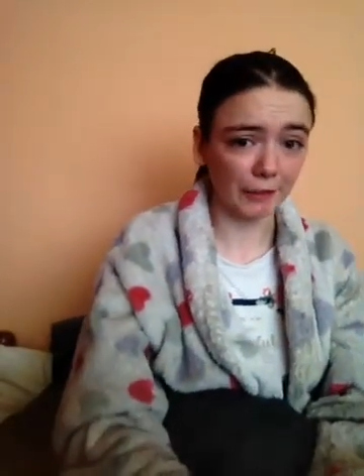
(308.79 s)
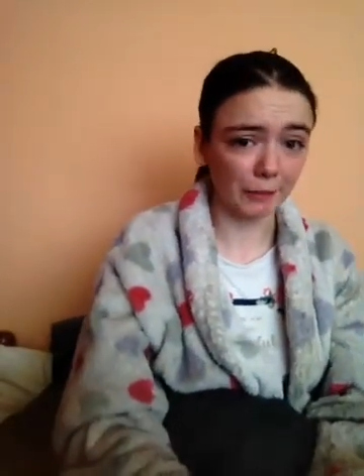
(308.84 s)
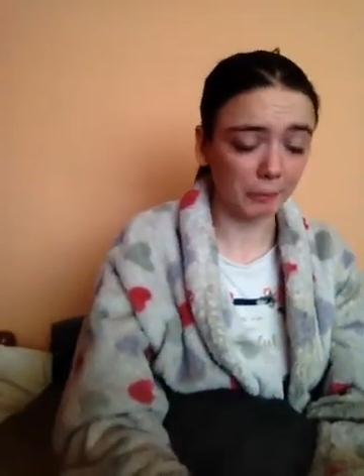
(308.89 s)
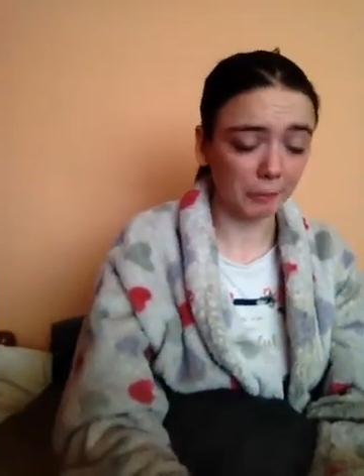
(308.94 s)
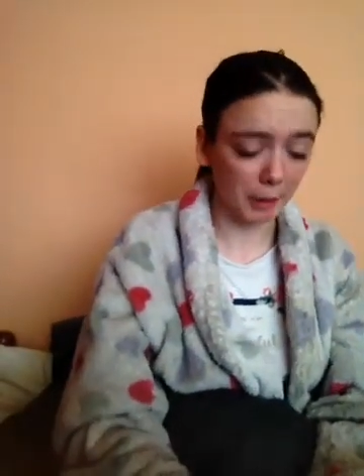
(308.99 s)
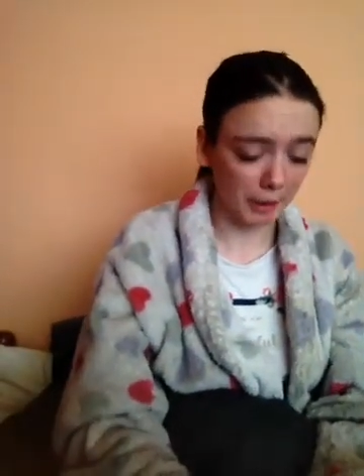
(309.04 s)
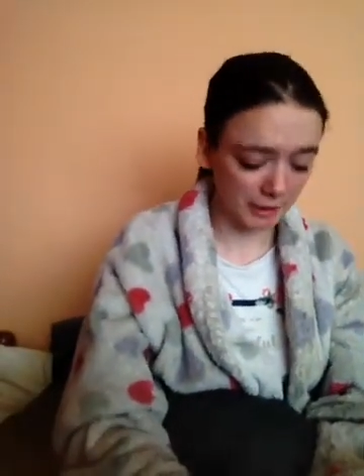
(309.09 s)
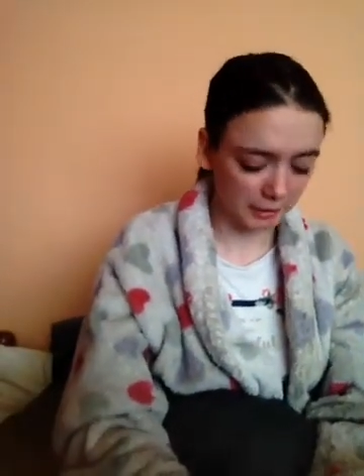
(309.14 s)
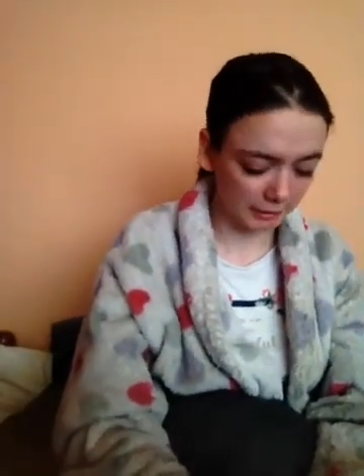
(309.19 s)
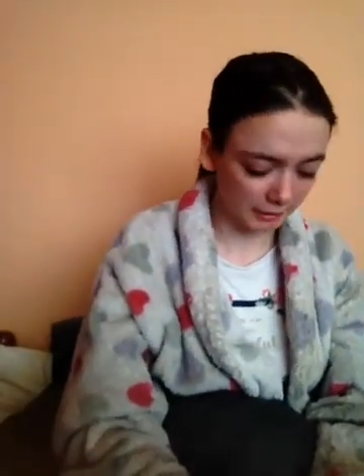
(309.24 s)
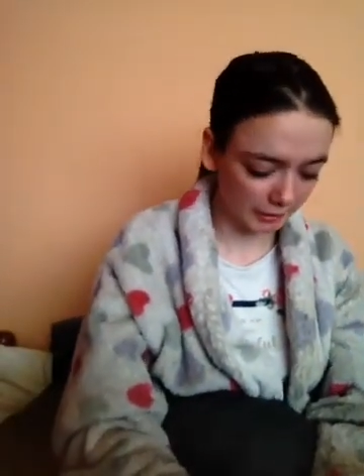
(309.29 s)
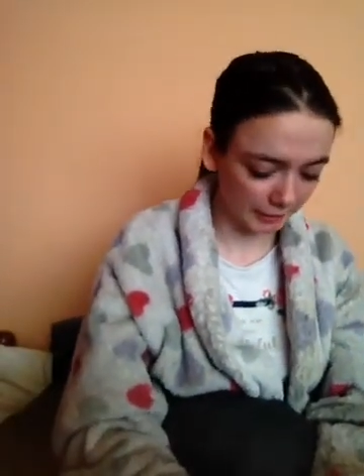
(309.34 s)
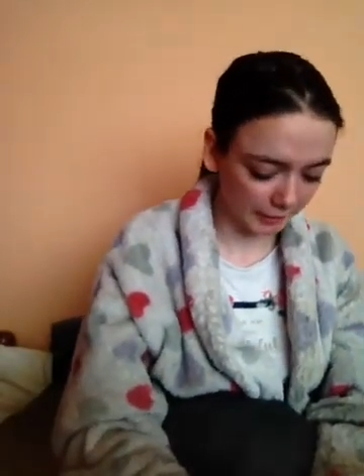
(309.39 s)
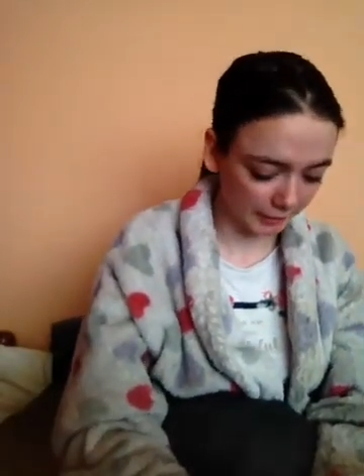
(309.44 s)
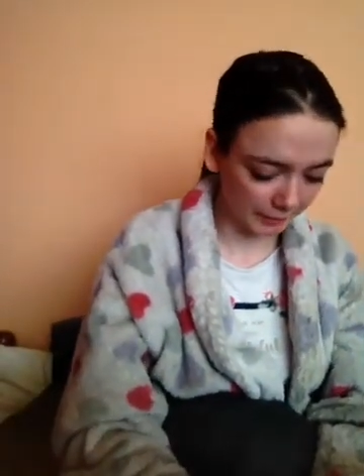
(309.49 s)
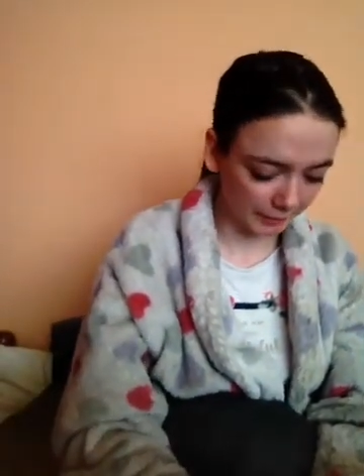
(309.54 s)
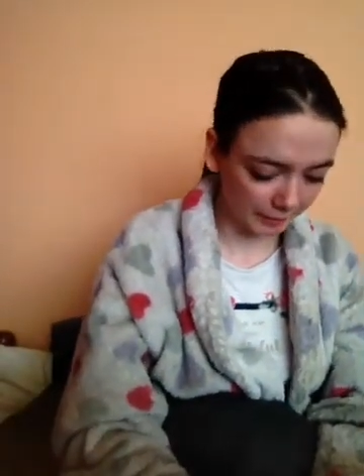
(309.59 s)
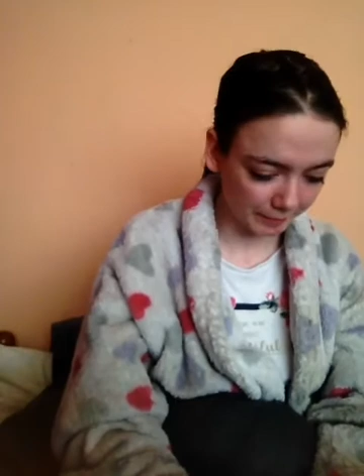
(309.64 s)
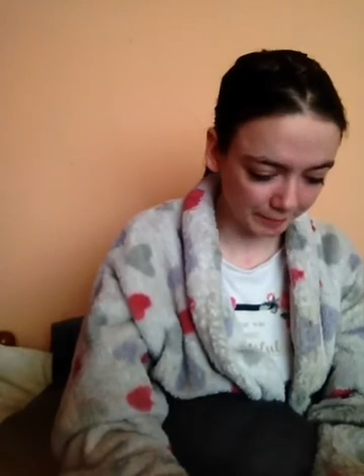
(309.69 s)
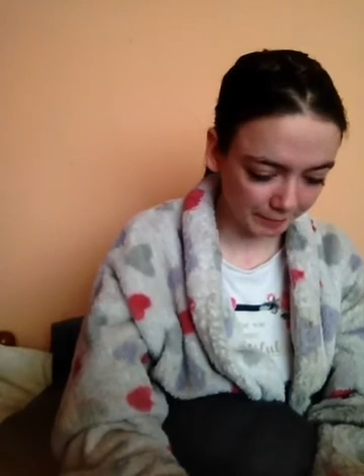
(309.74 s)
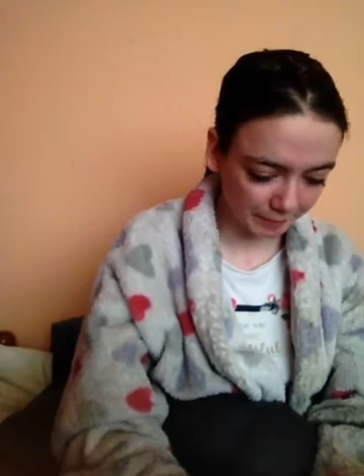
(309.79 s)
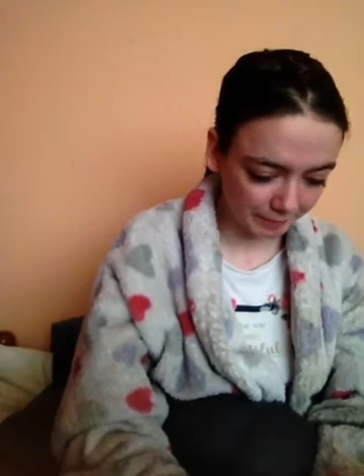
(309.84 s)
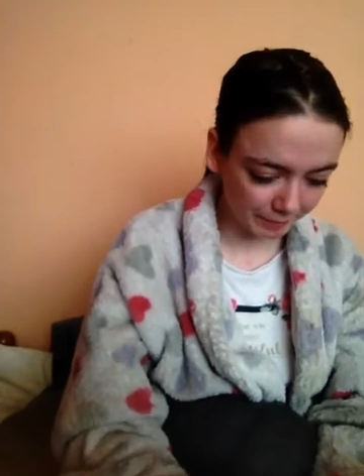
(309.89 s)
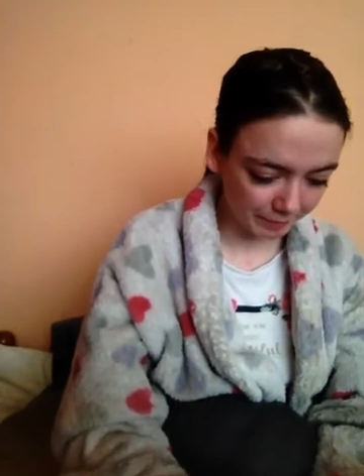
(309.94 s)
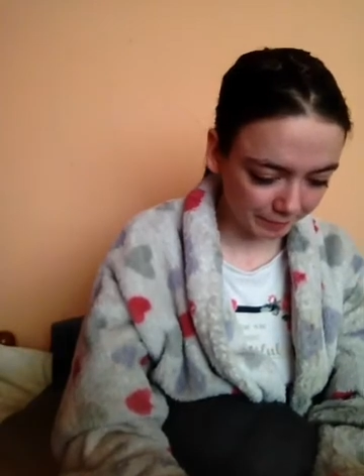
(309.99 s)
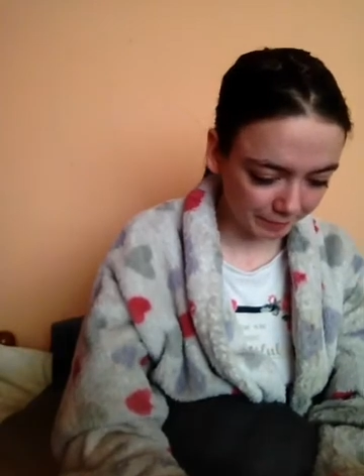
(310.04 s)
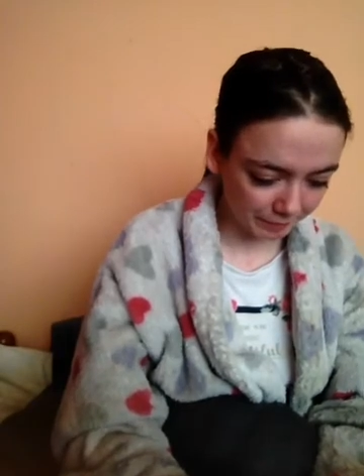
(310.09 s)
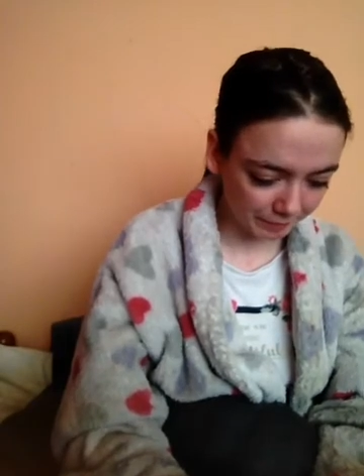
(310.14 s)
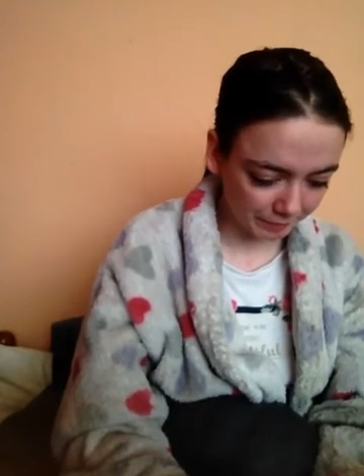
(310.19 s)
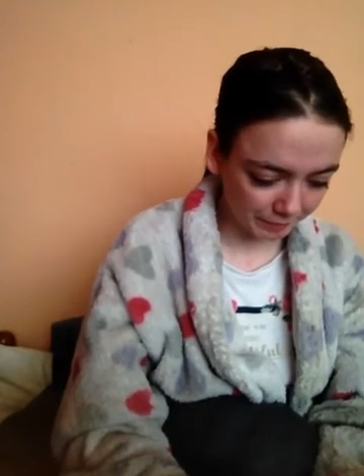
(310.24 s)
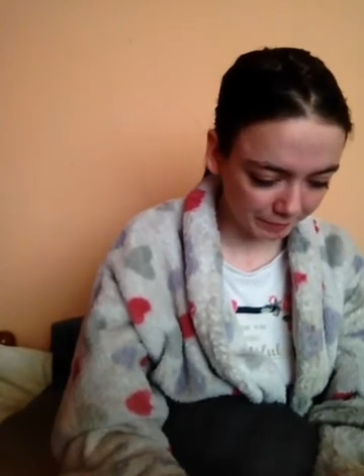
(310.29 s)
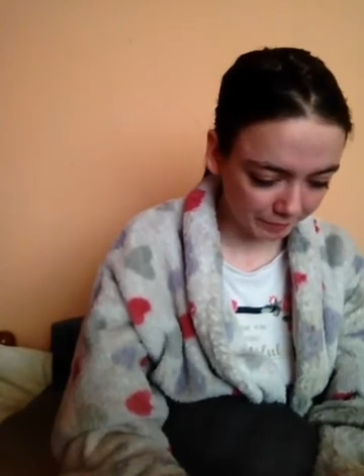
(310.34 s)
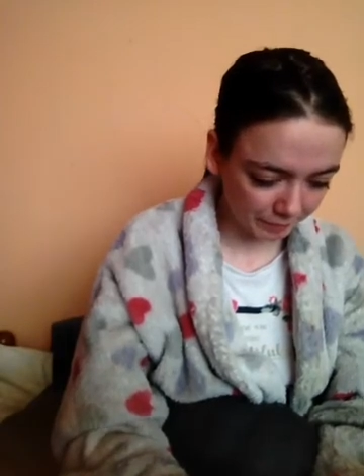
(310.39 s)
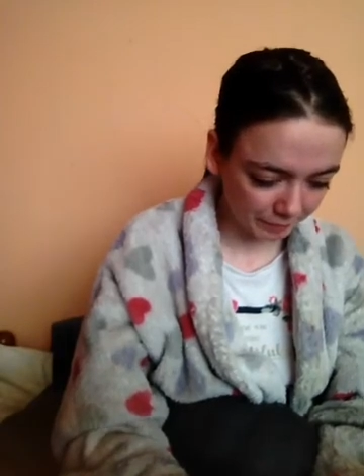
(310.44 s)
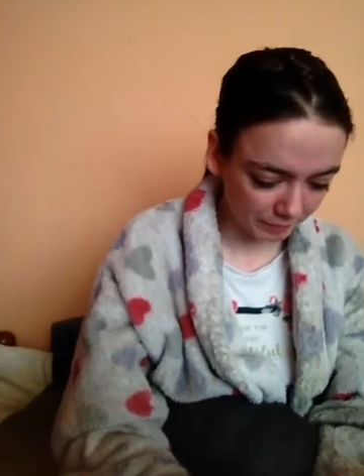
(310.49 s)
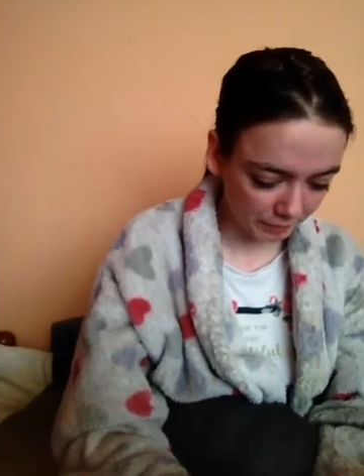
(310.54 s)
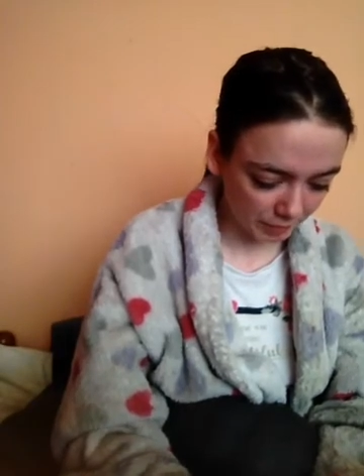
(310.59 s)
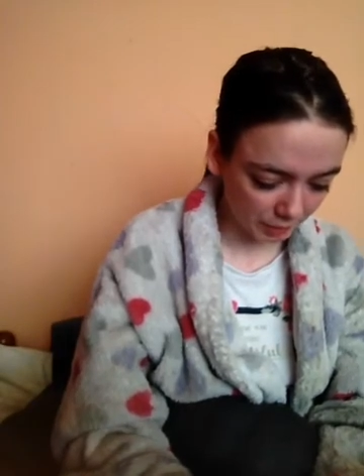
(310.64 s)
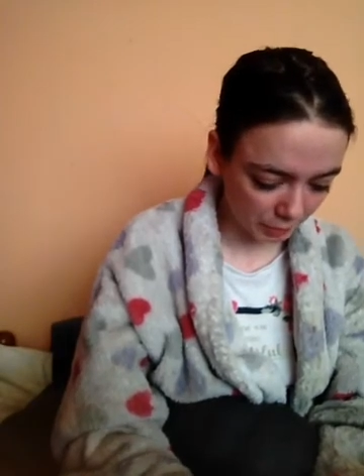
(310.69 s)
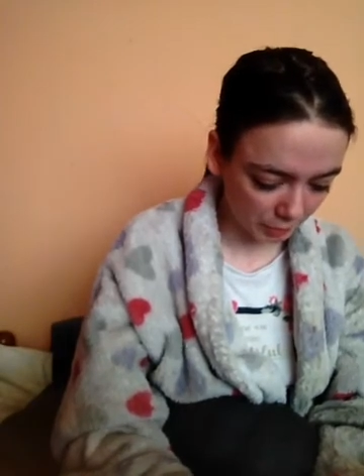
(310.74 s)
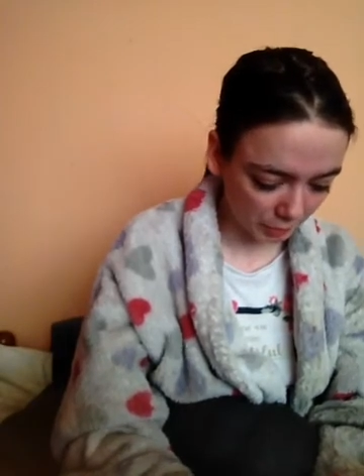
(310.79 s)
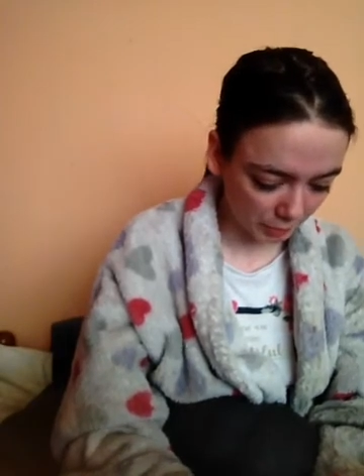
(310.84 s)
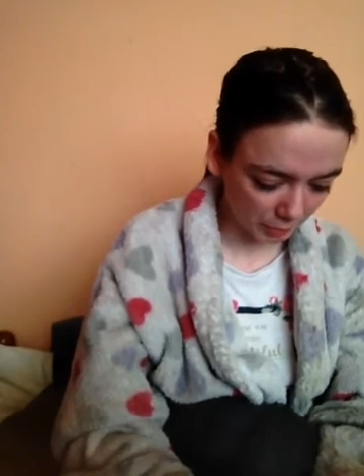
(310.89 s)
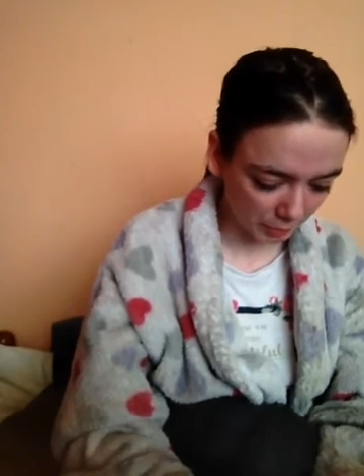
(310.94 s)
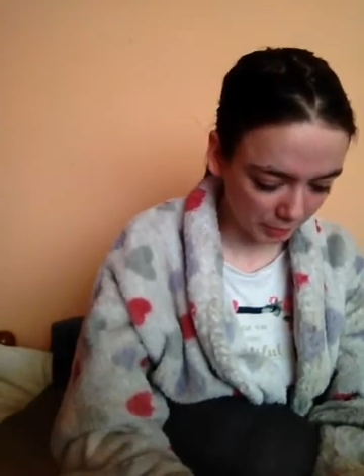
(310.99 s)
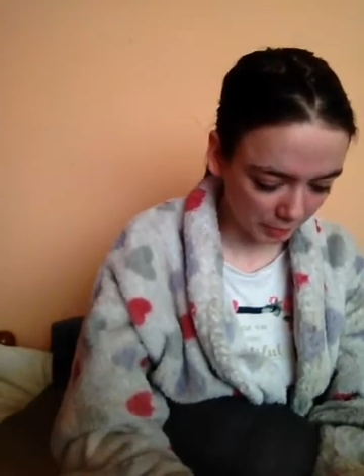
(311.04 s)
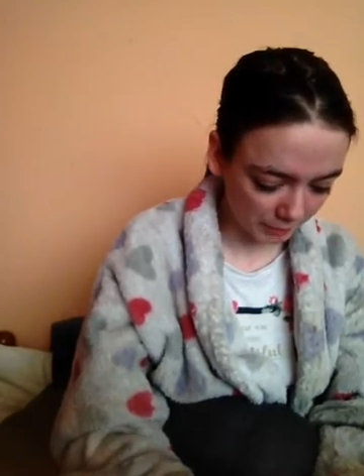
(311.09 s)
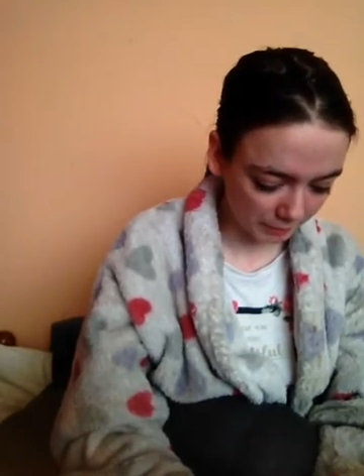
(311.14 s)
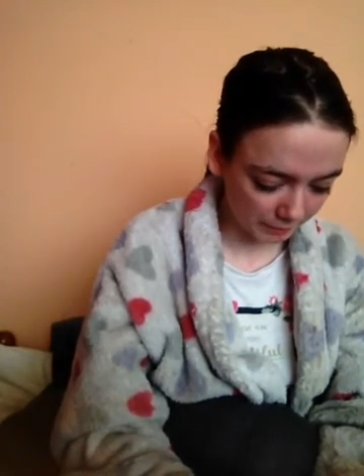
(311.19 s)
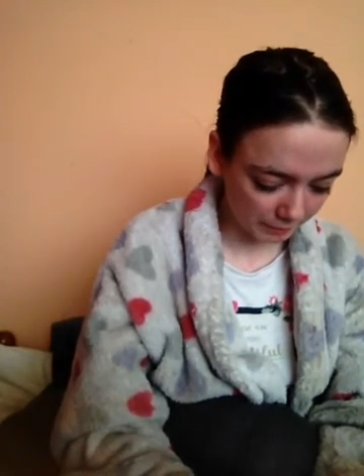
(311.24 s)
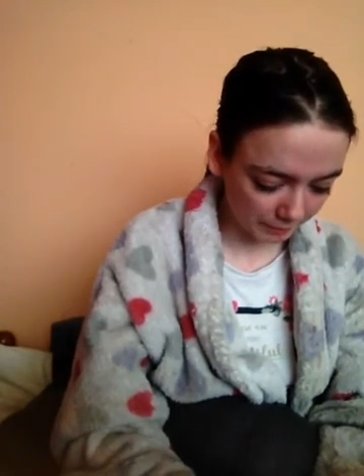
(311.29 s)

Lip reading: basically. That's what I mean.